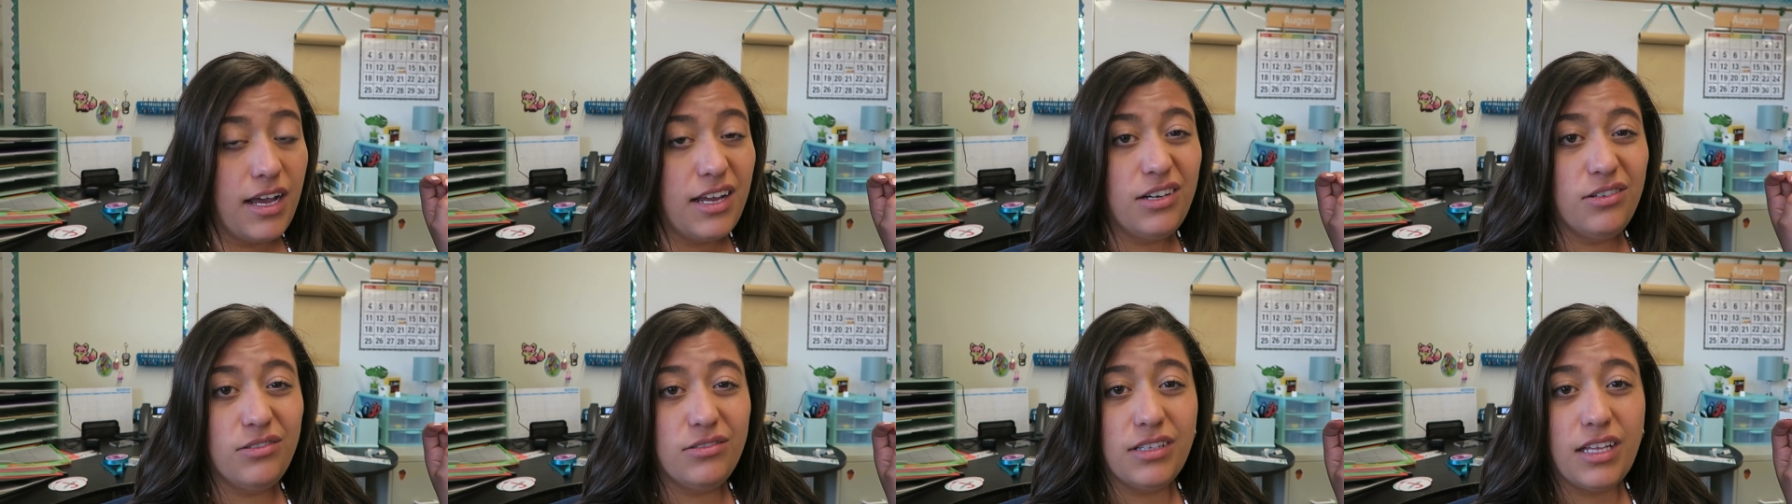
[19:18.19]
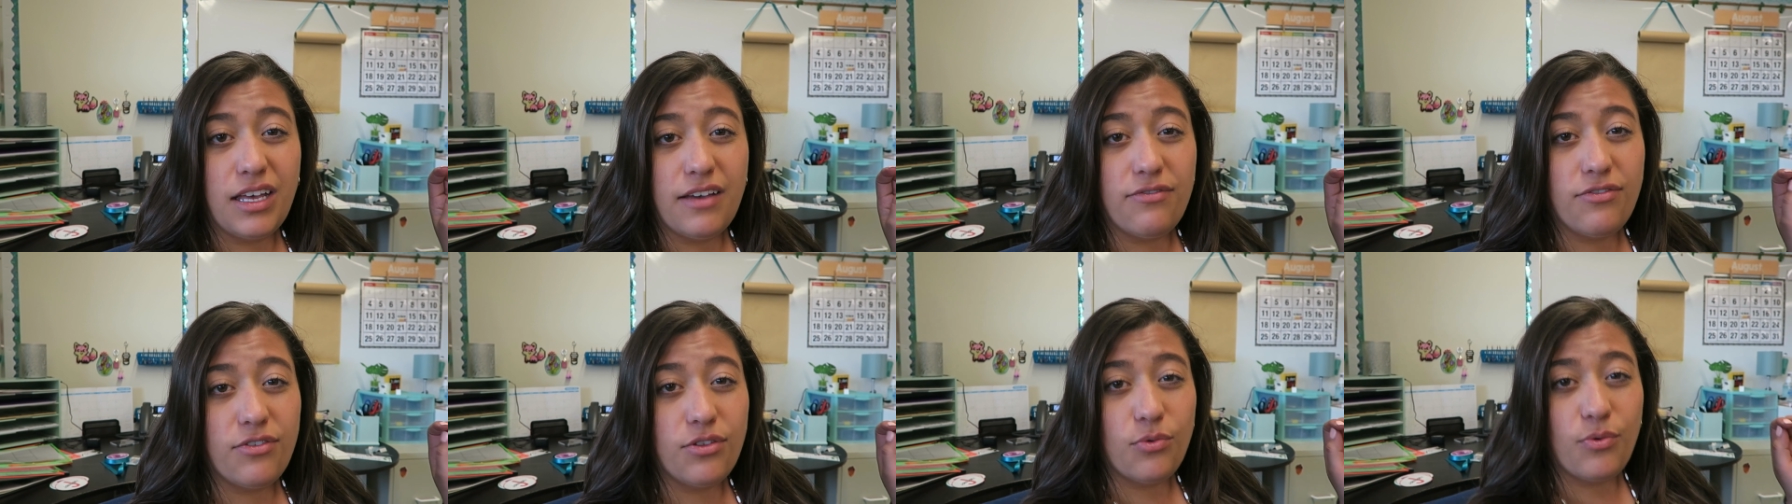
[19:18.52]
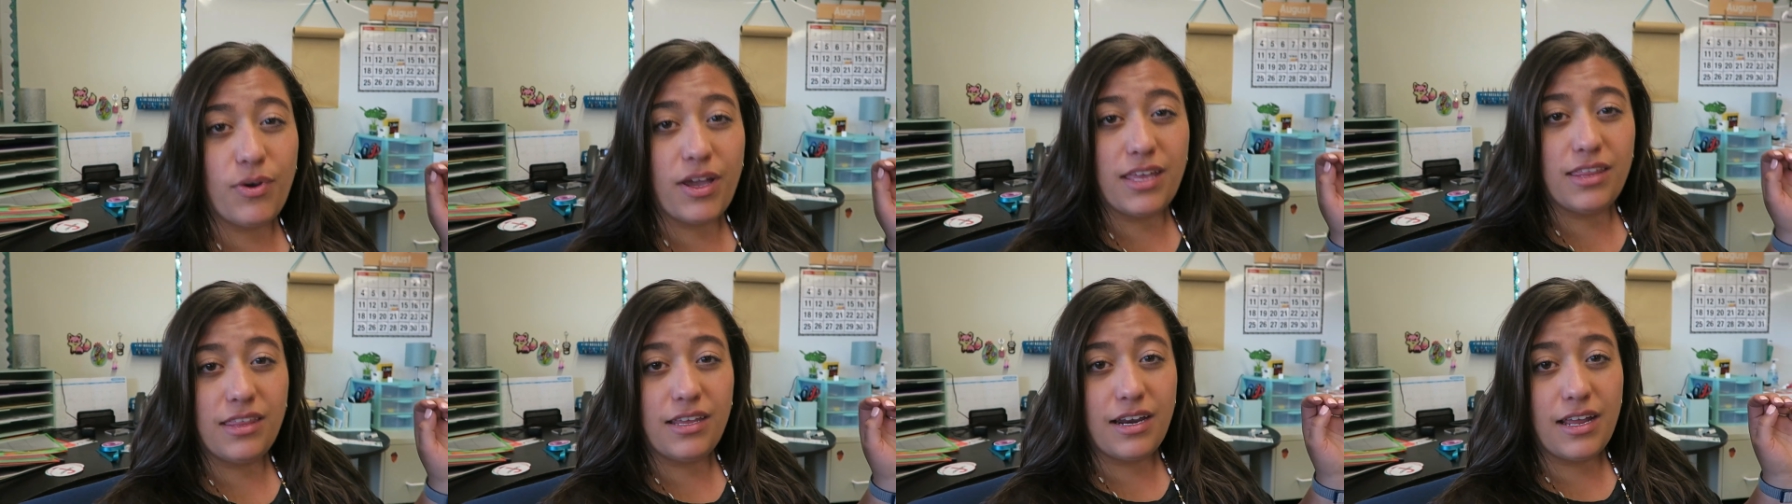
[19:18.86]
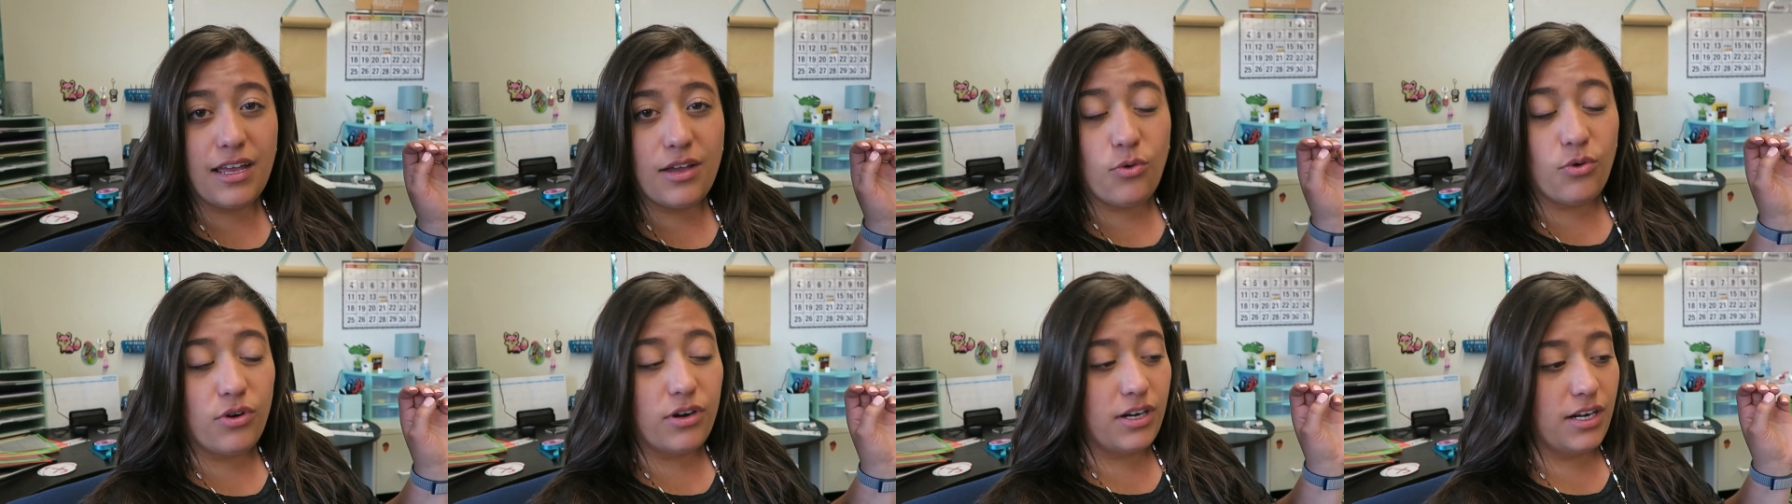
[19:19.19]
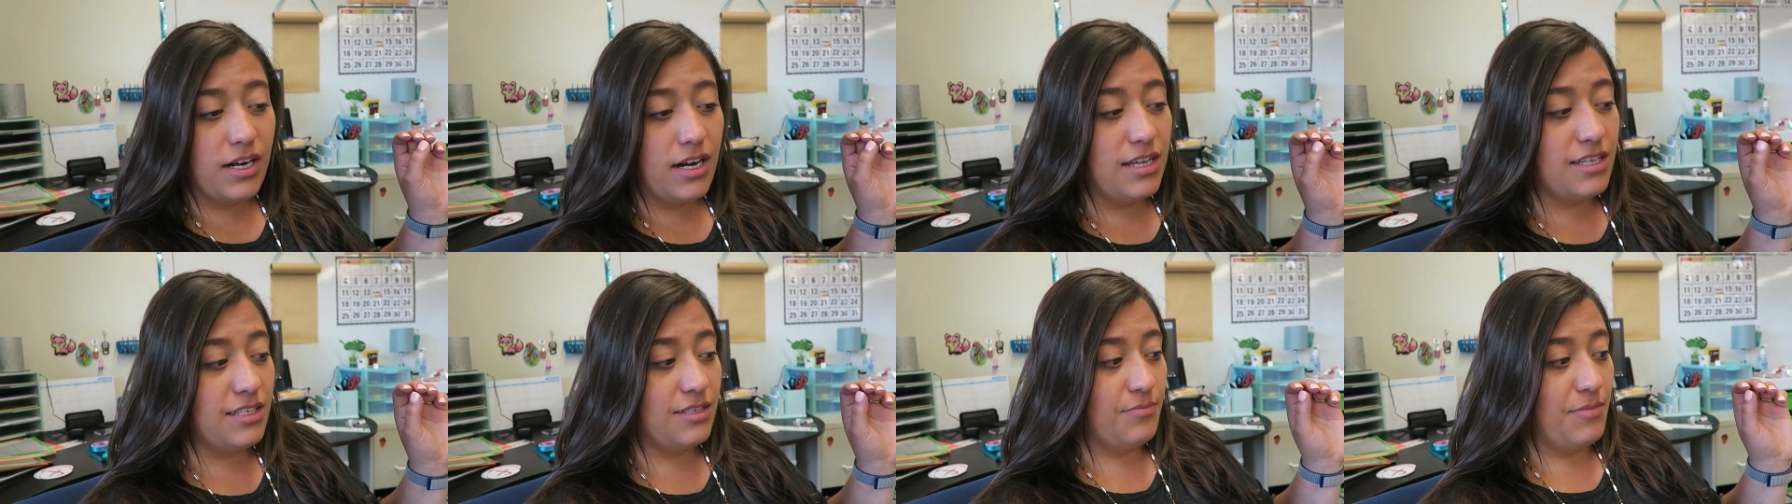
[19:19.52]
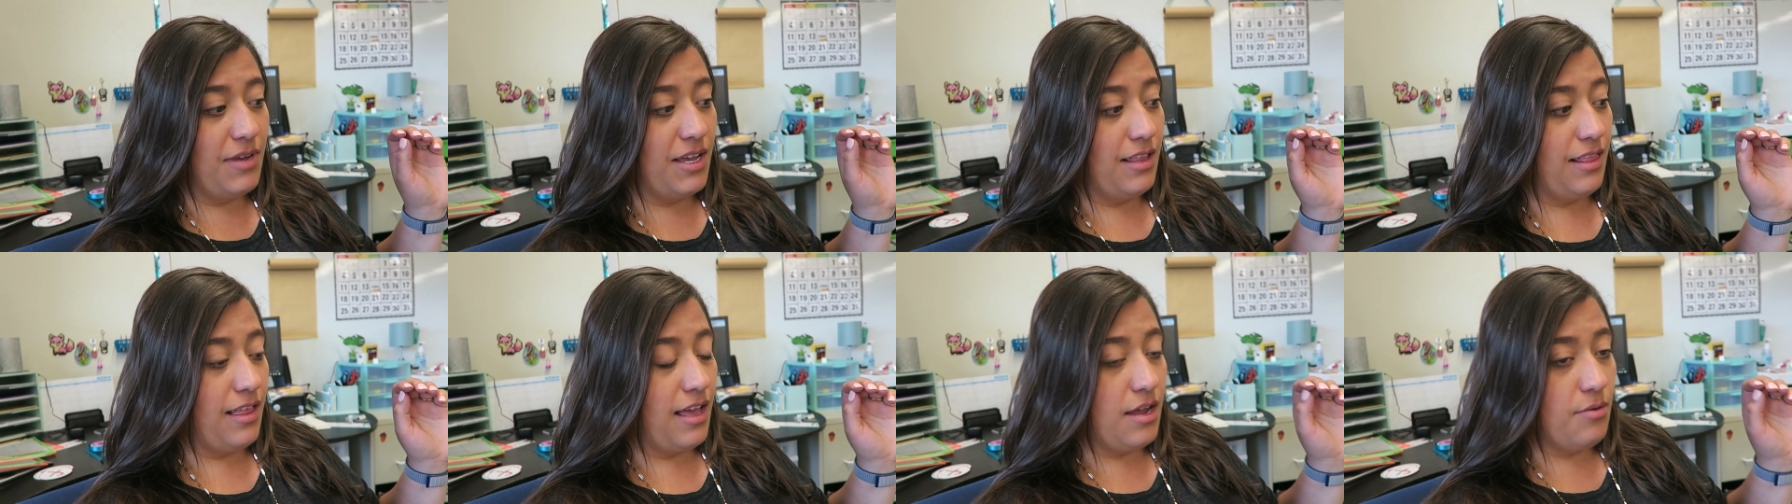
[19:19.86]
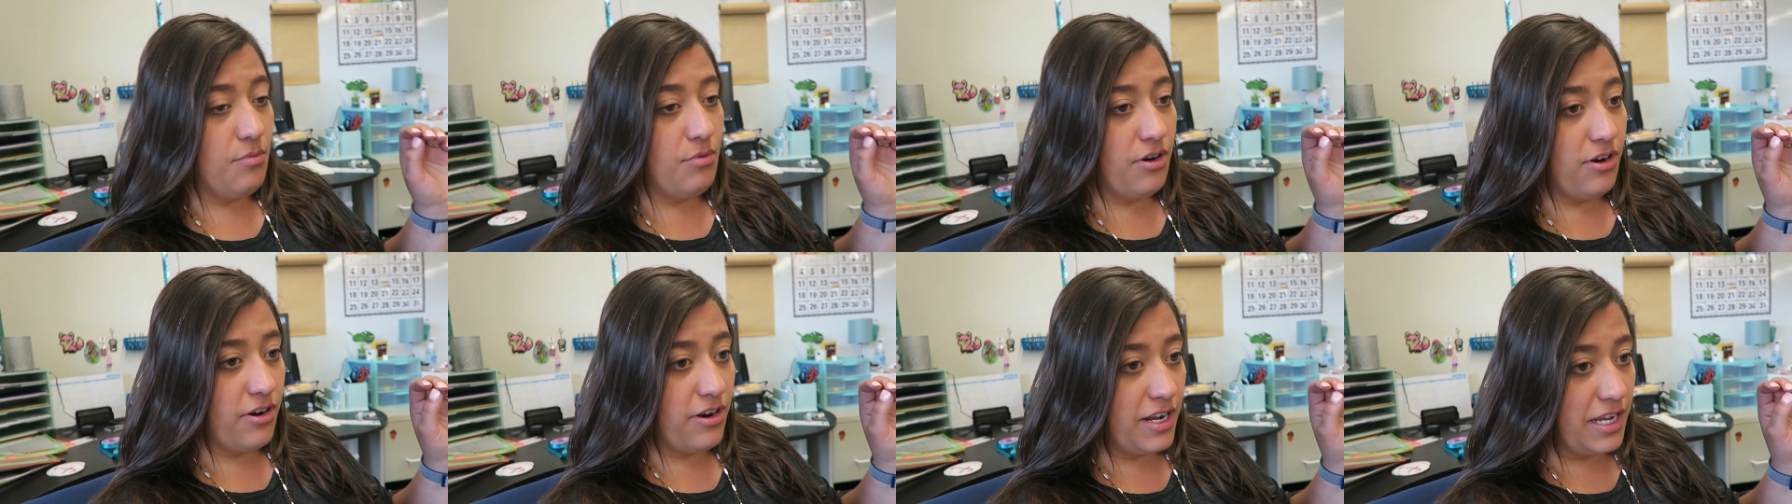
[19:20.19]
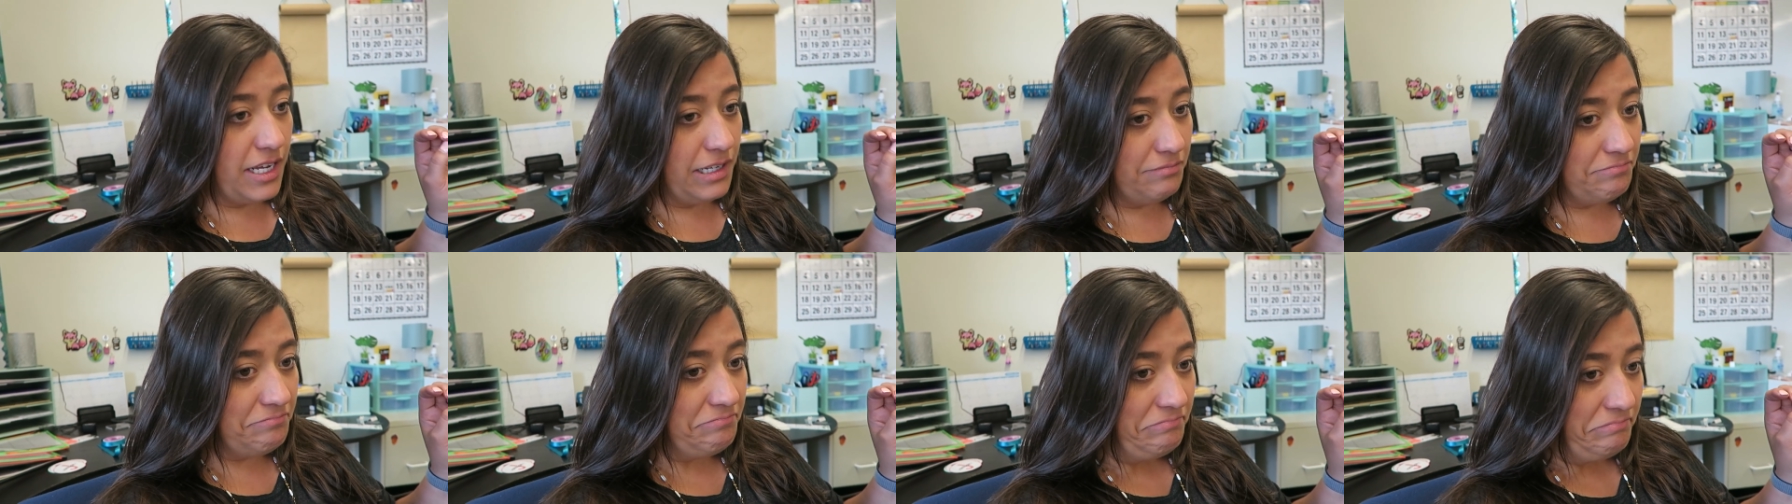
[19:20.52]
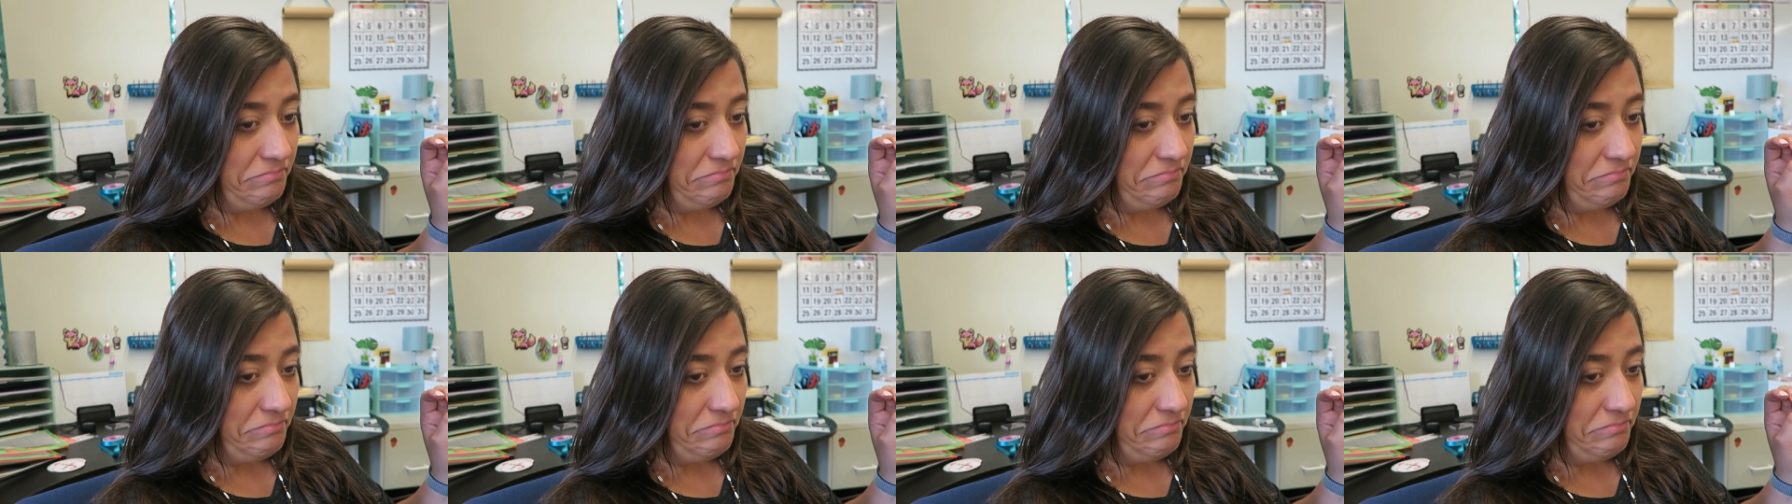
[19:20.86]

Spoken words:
I don't love the way that I organized my library.